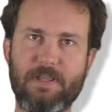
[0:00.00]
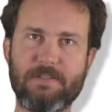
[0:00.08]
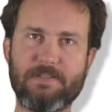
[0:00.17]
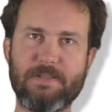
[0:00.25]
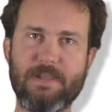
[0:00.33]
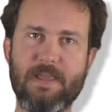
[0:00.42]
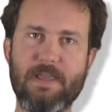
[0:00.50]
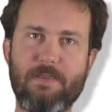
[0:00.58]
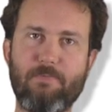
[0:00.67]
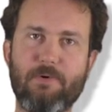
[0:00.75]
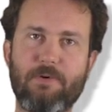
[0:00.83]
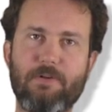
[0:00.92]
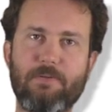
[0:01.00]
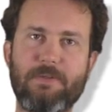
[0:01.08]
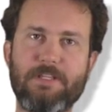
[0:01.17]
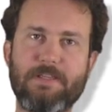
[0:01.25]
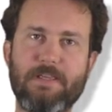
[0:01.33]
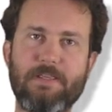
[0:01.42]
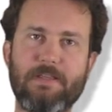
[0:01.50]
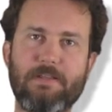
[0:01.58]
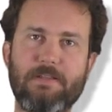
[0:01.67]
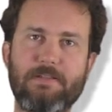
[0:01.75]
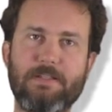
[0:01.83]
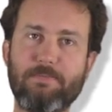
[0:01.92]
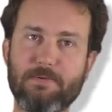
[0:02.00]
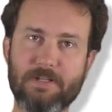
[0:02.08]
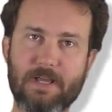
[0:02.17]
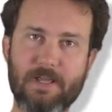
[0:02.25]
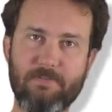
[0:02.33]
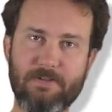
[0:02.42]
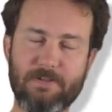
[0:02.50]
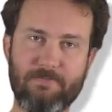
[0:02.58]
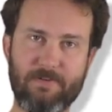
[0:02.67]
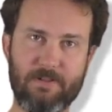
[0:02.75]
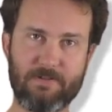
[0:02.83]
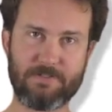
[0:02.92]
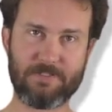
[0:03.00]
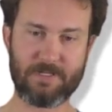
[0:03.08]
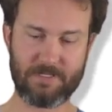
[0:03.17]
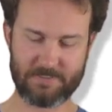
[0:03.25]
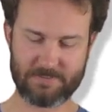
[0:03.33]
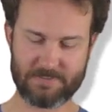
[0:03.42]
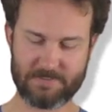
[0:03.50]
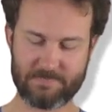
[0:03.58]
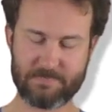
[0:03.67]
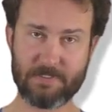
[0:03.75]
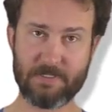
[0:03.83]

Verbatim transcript: and today we're going to be taking a deeper dive into phylogenetics.